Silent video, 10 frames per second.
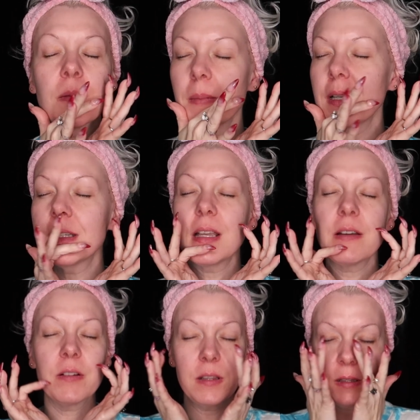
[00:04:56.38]
makes
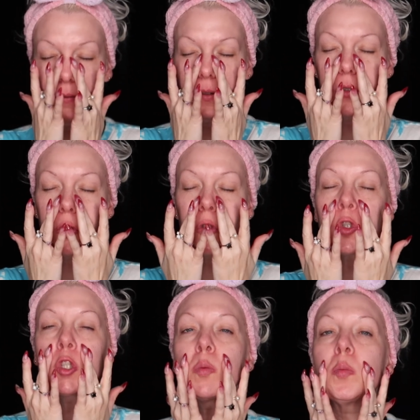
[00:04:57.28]
everything feel so
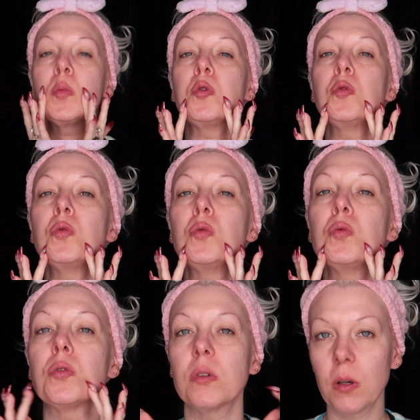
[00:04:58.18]
smooth
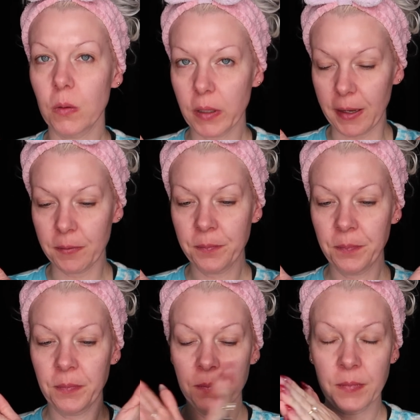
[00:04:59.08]
okay
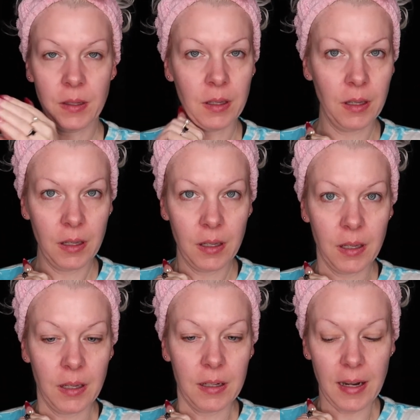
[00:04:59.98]

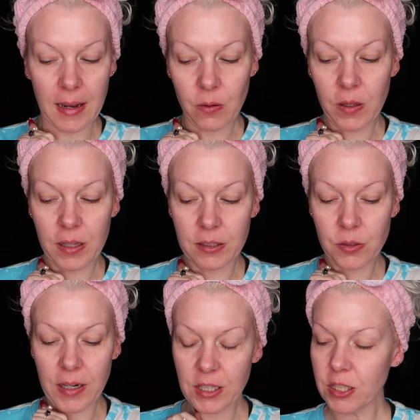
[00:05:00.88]
now the
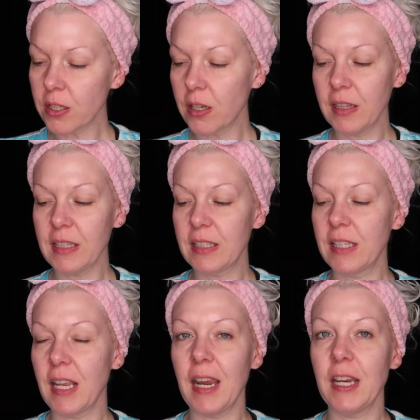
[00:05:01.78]
directions on this
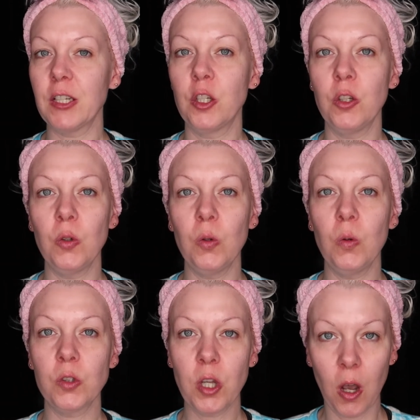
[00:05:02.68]
say
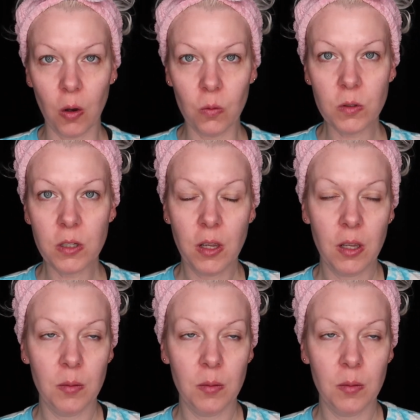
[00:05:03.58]
to tone